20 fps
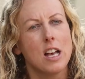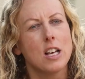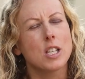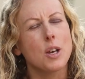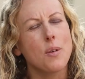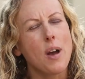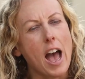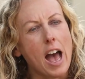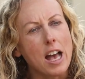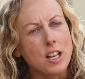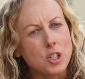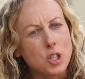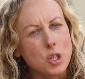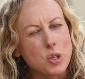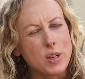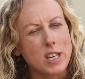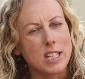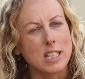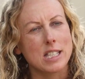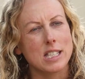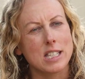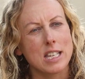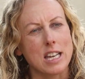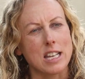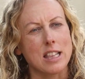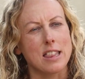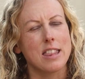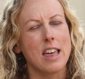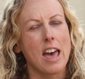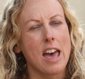So as you can
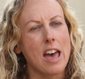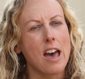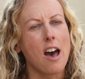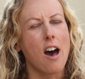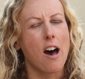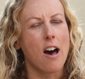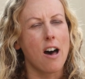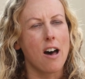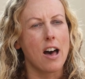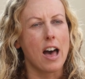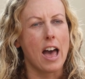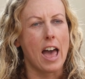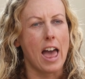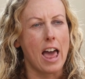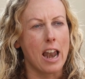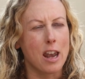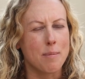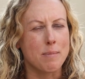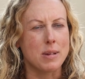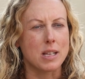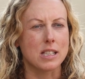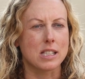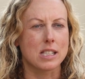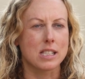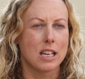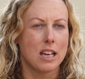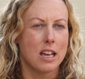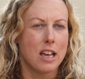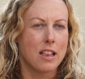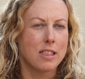see, there are
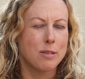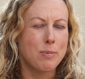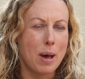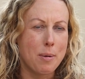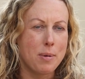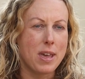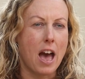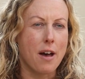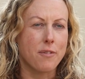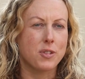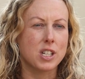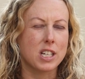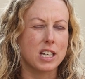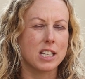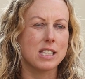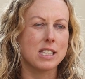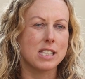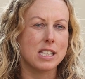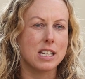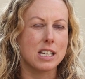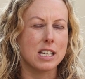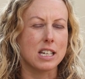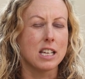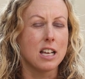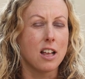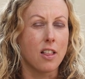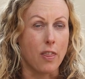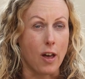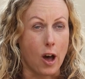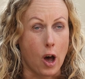elements where we have to consider
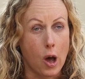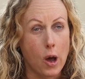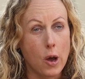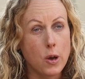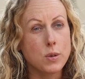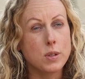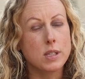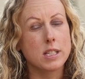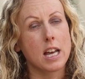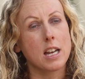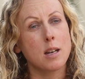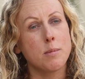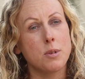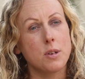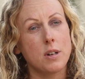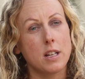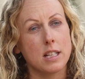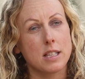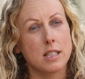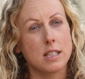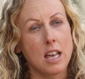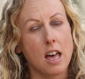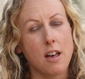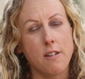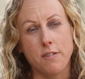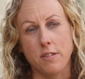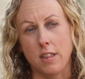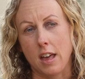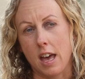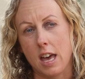the host animal
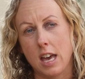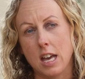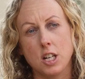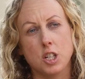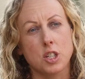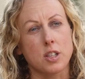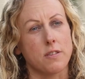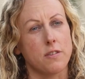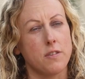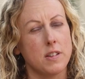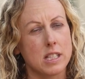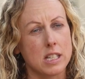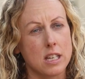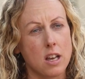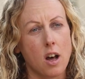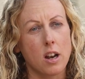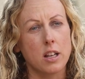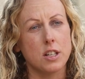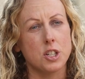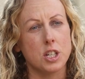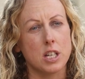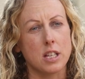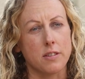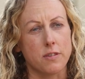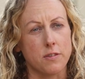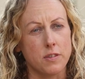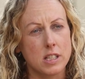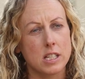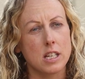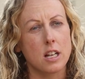itself, the age, the physiology,
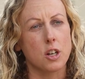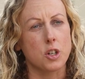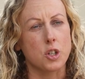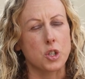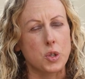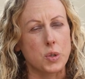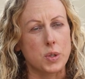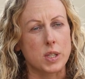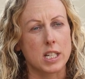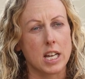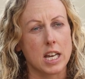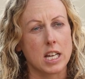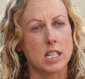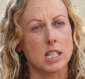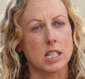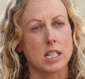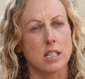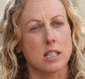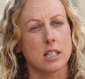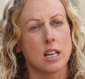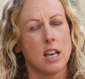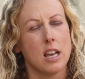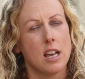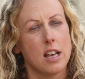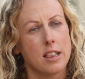the physiological status.